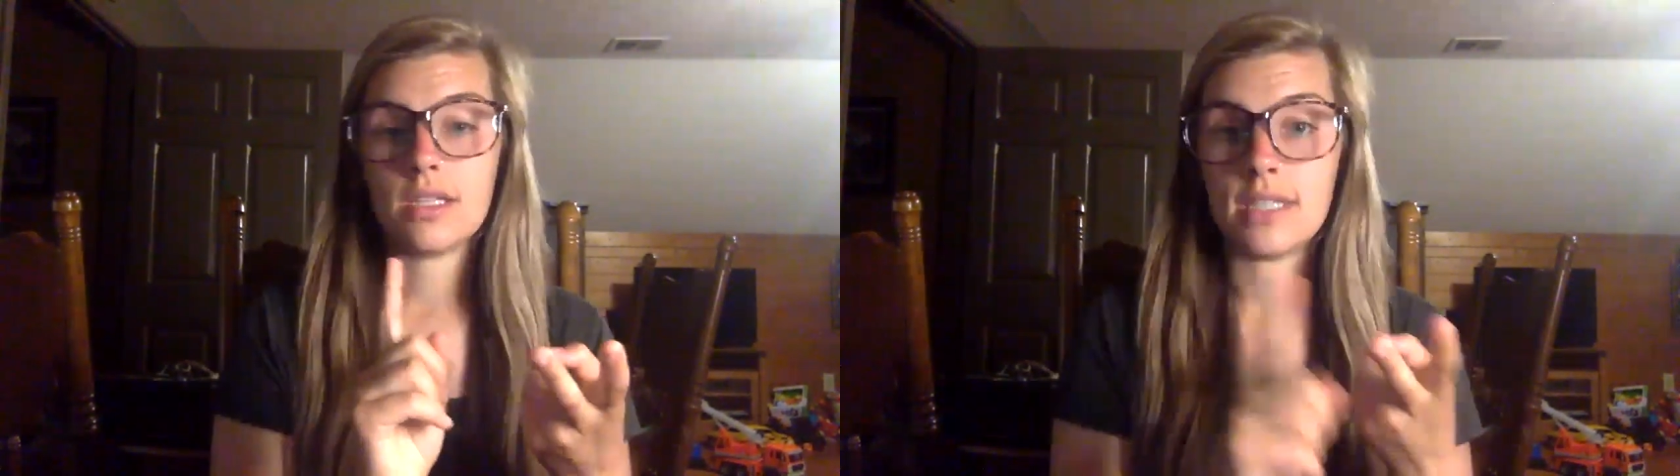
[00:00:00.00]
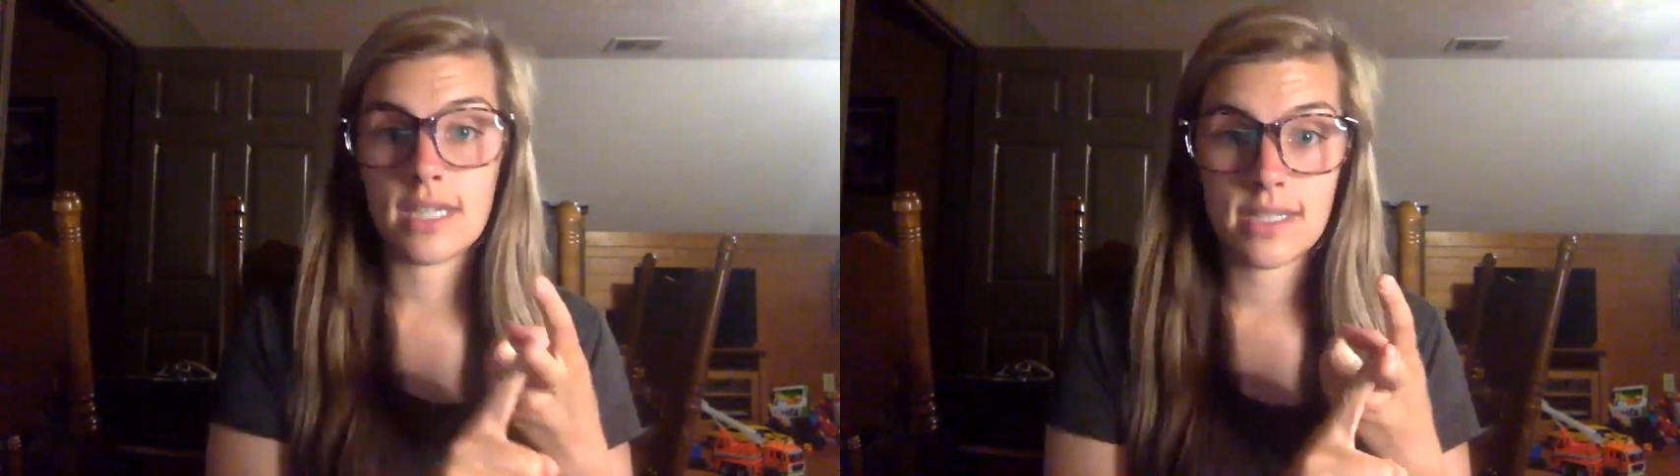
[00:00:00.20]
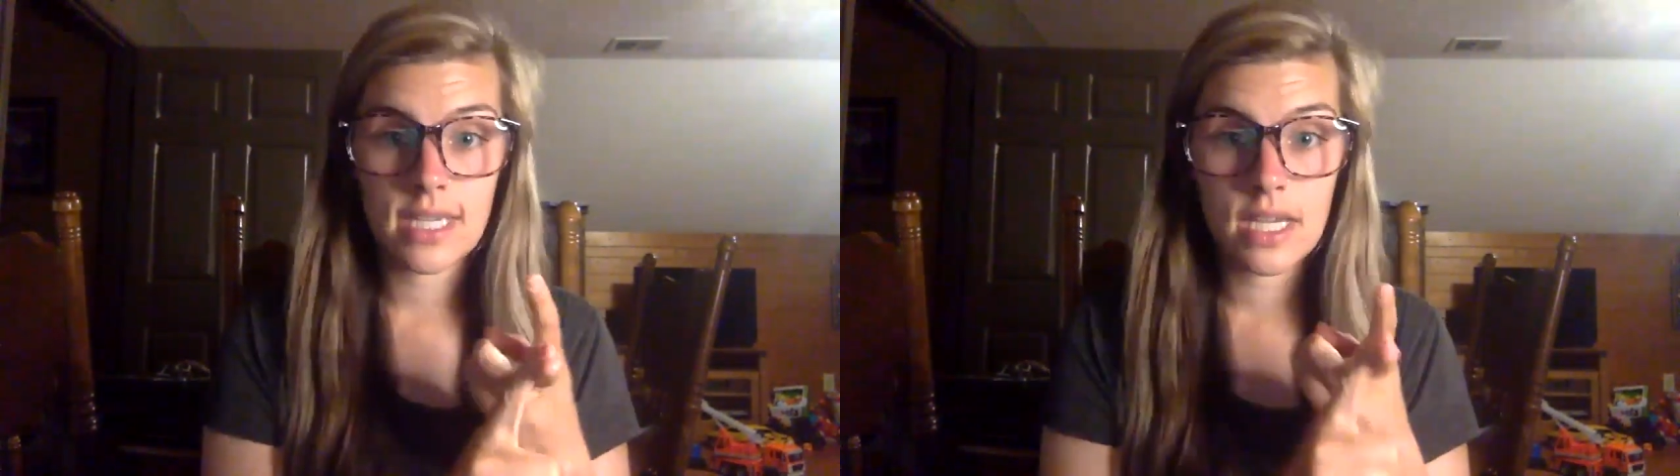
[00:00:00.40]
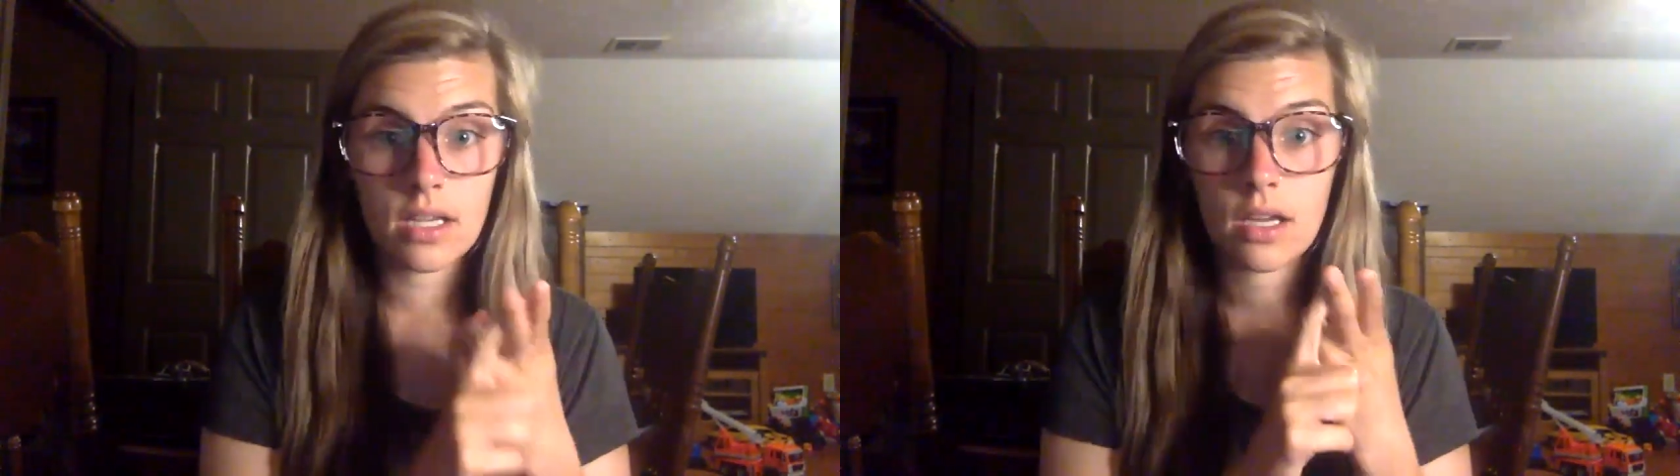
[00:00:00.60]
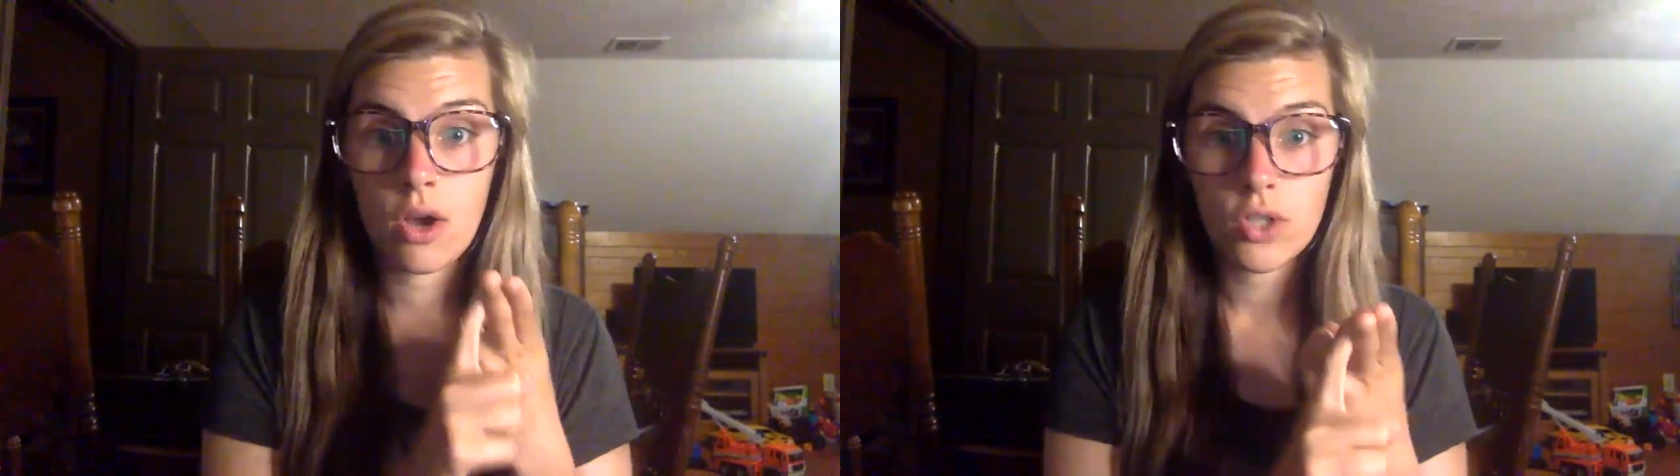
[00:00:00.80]
DT
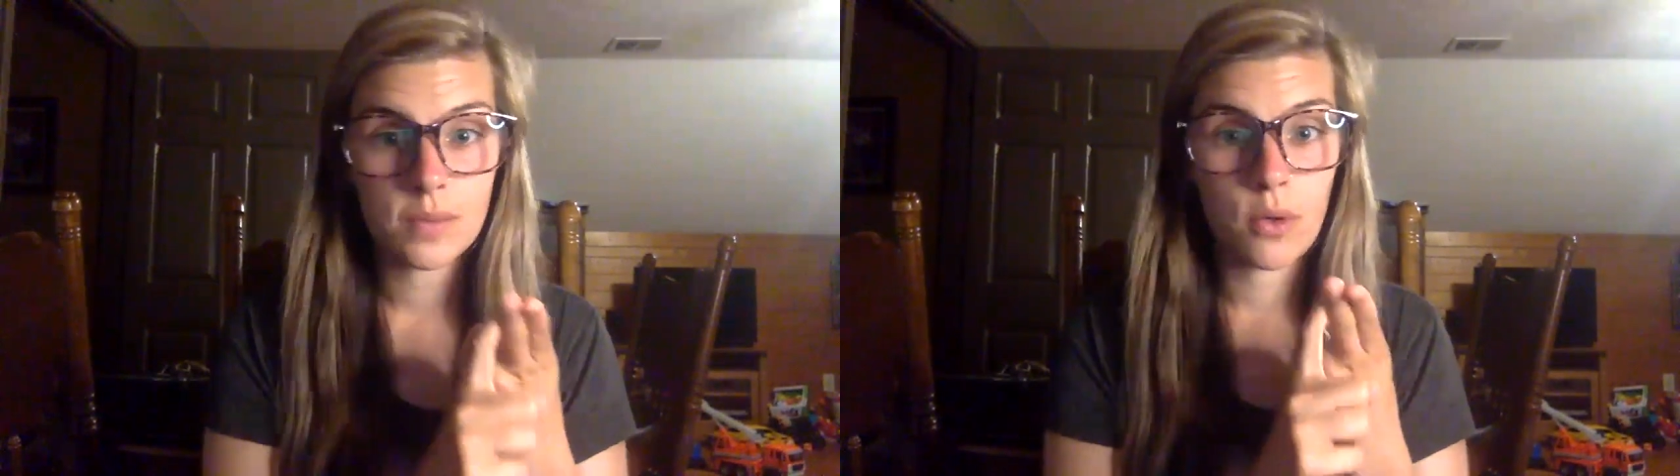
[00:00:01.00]
host